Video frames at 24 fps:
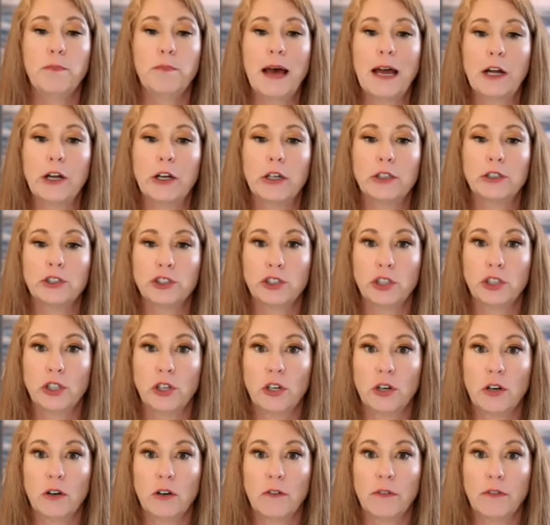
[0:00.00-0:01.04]

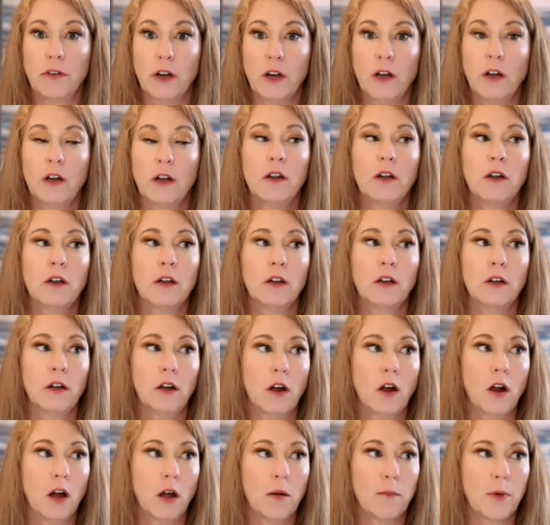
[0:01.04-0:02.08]
serve
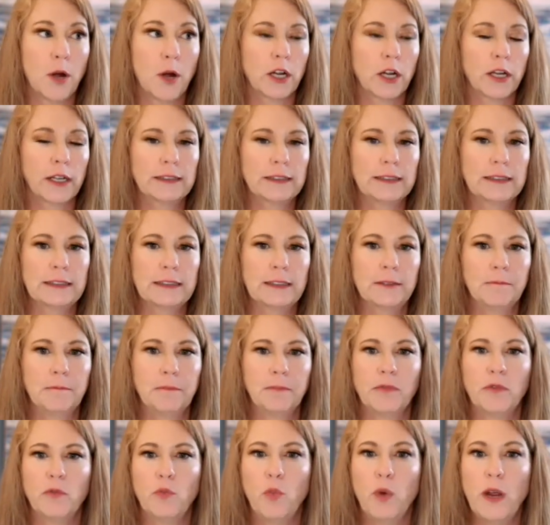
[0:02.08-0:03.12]
our markets.
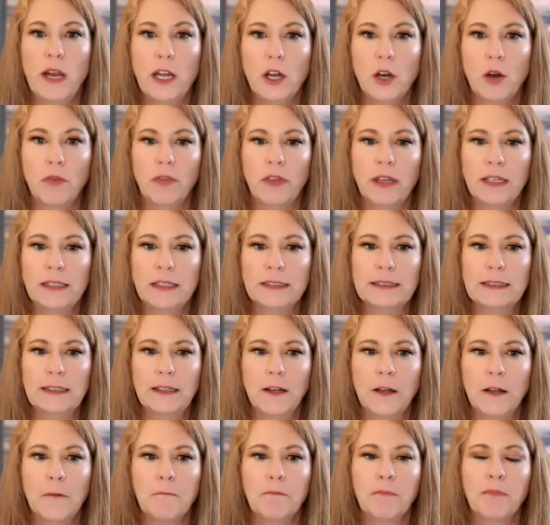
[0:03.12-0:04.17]
We know this.
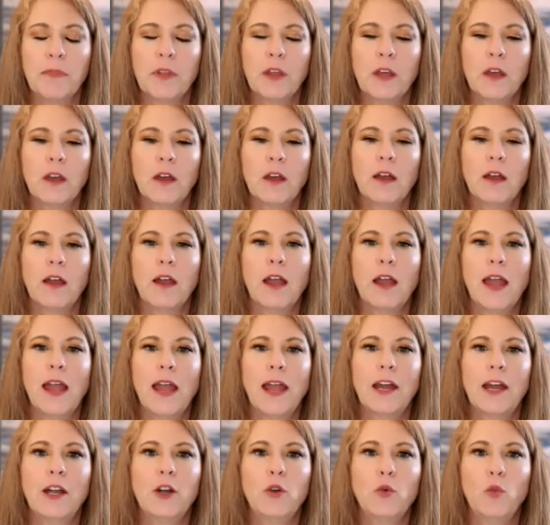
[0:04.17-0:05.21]

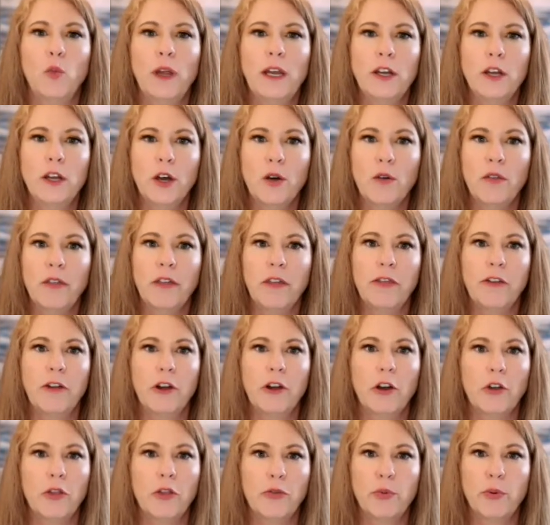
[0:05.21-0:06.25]
And we know that
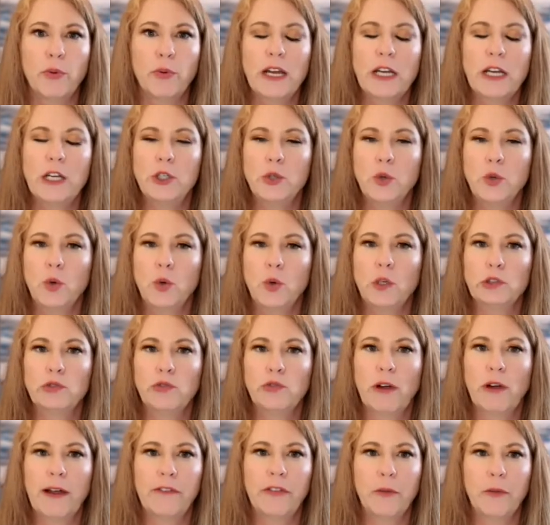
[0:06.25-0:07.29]
there are three tools
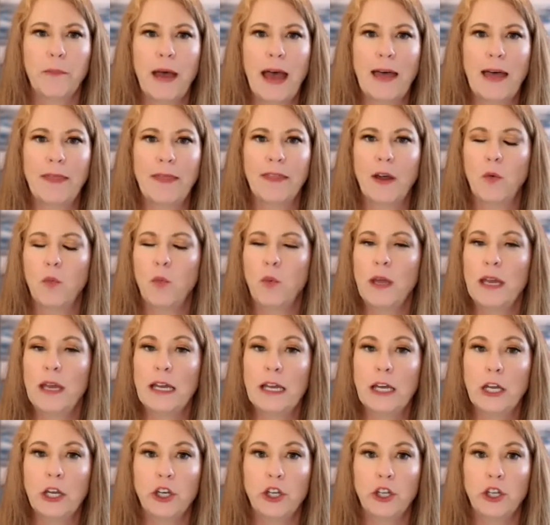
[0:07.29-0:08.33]
right off the bat that we
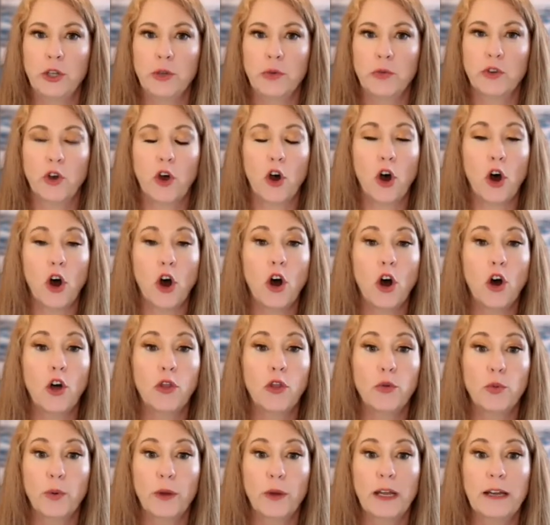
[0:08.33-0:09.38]
can use. All
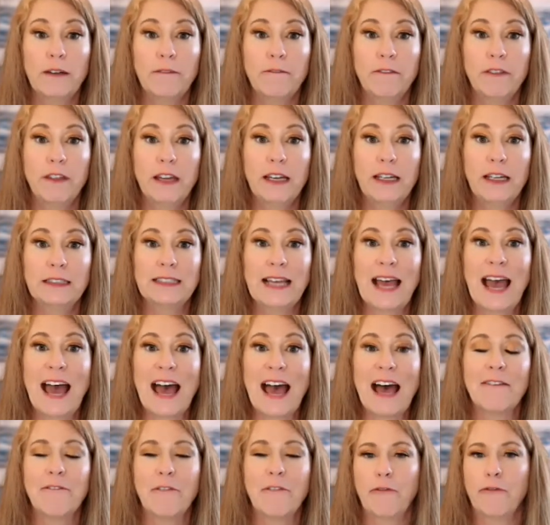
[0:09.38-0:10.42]
three of these
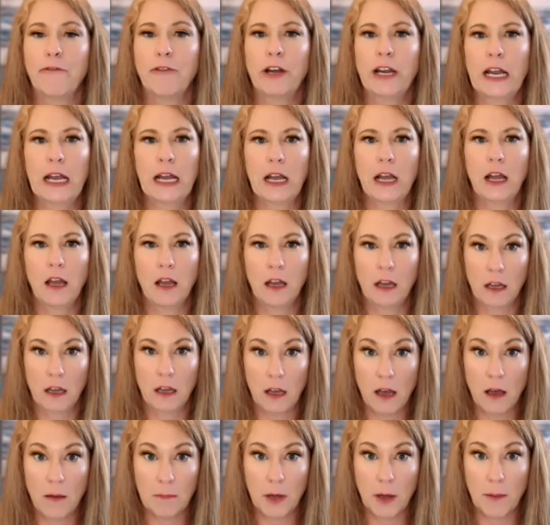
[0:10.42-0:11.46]
have a free
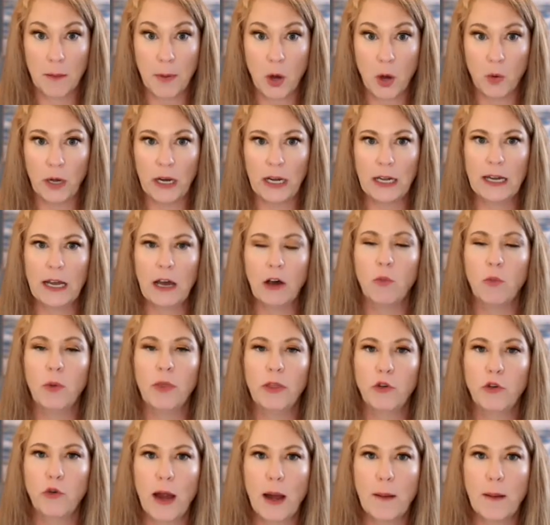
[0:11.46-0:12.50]
component. Now, with
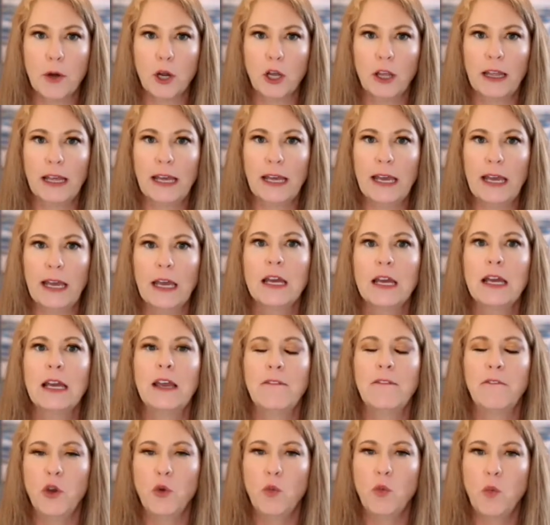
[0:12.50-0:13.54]
Grammarly,
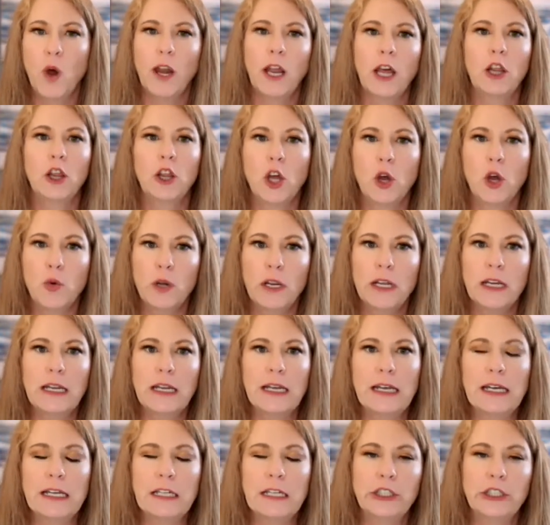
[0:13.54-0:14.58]
if you want it loaded
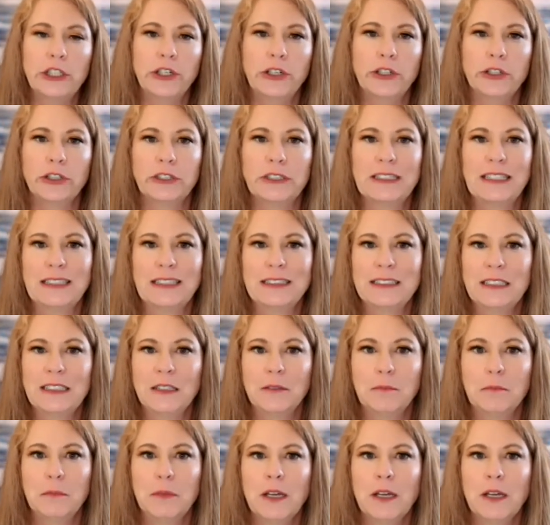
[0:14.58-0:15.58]
into your system,